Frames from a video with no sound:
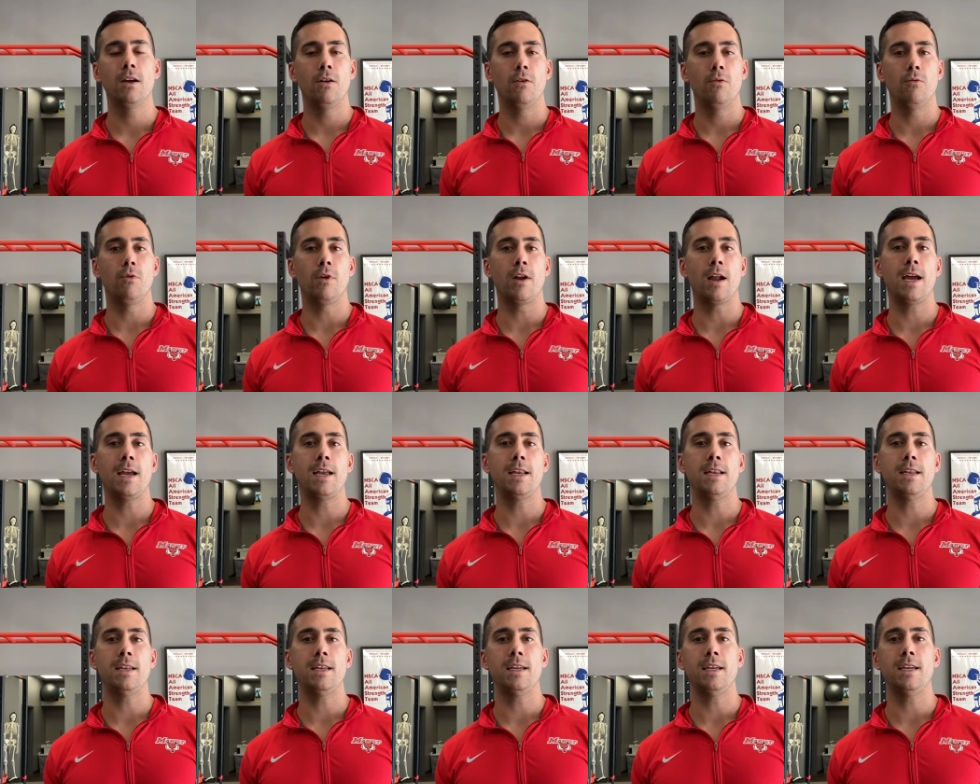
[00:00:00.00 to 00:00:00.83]
would I
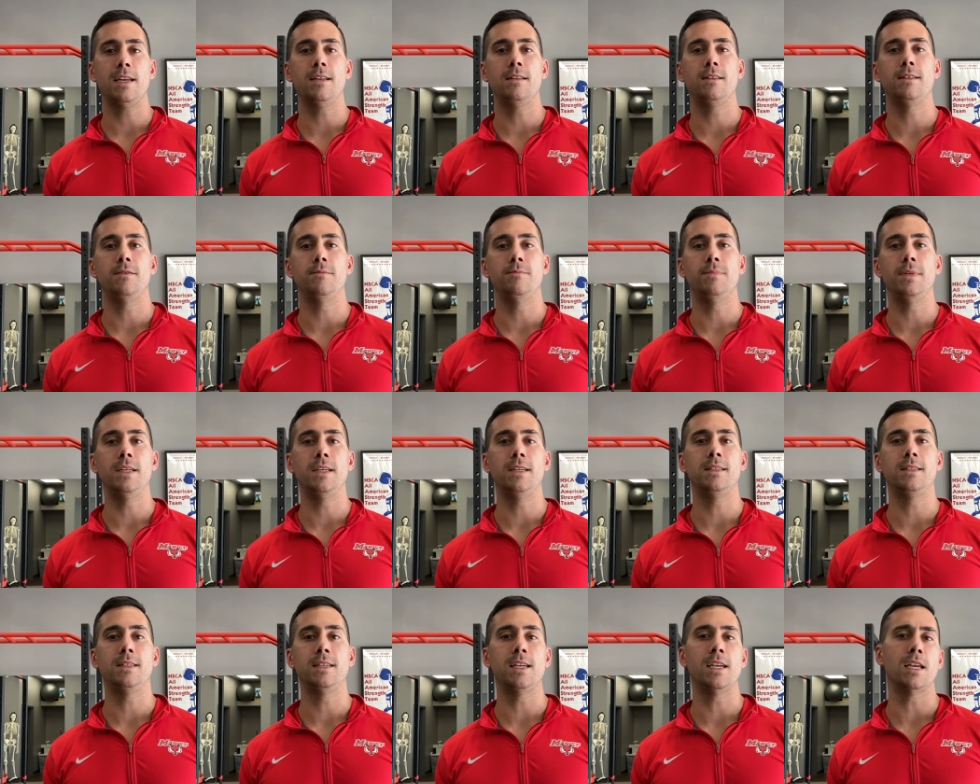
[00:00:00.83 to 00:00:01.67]
need to be
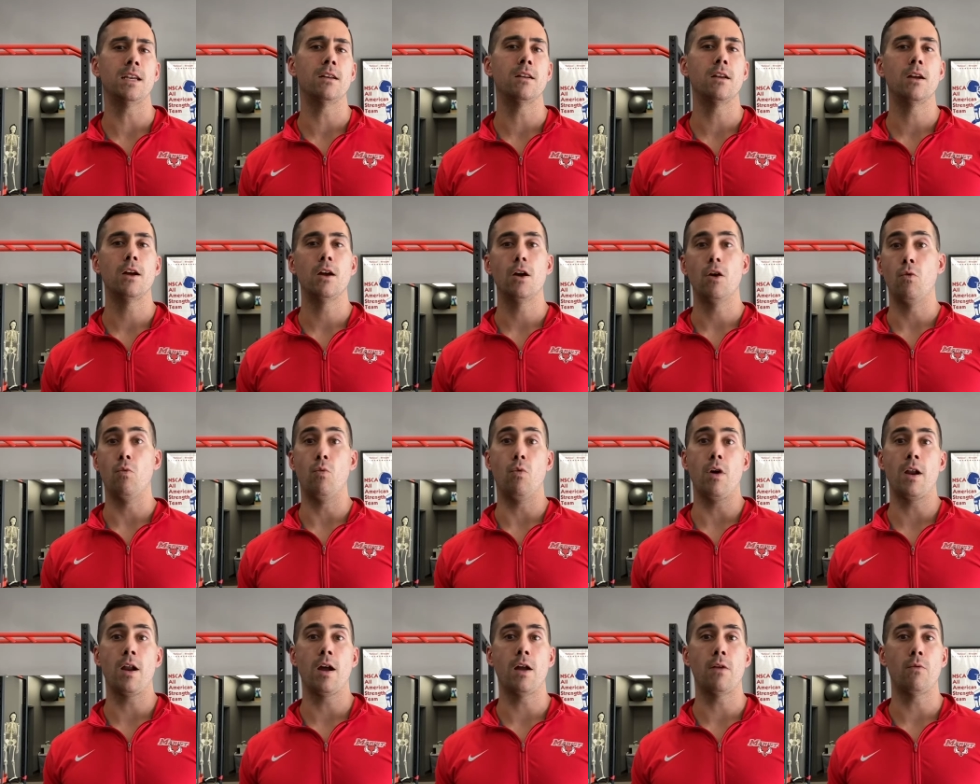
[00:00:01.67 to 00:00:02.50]
seen
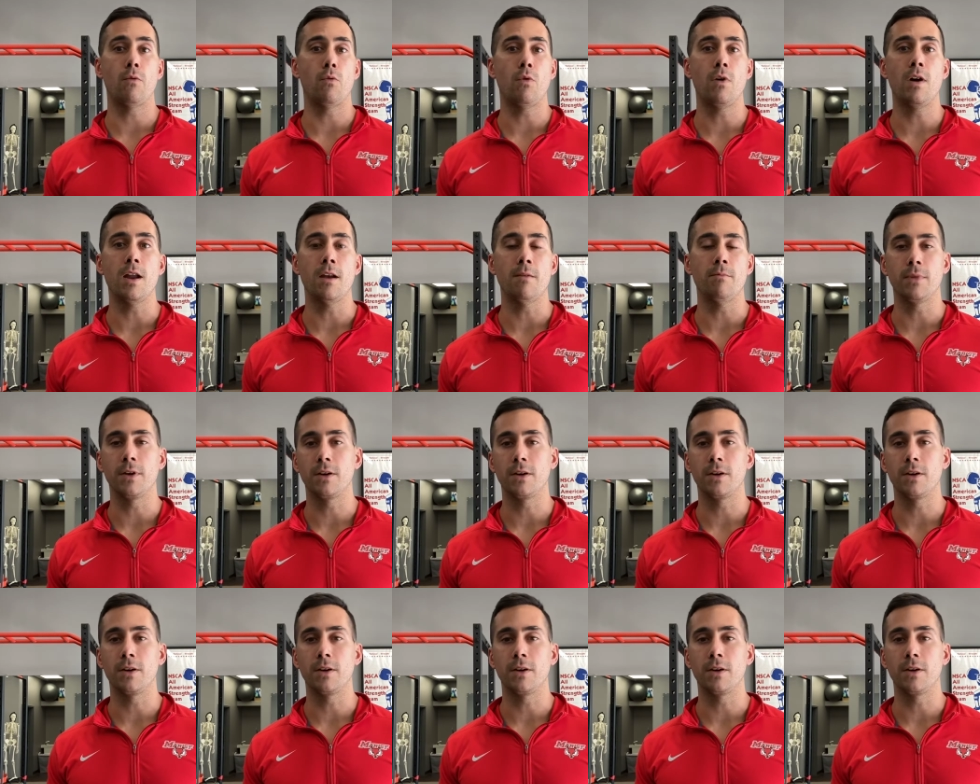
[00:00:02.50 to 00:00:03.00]
one on one?